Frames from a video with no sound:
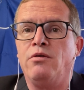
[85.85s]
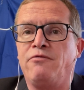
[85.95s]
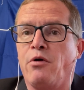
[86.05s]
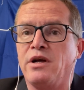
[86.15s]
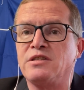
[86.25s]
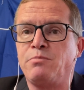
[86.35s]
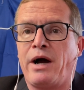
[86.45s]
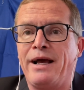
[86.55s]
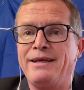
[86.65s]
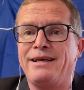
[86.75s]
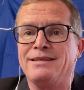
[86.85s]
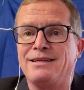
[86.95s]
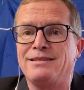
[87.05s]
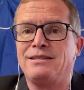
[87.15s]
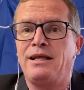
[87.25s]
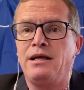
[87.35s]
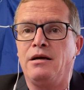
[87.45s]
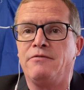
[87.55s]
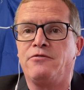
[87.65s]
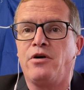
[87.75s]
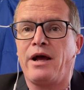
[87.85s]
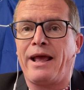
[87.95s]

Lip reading: for a Spike and a Stinger for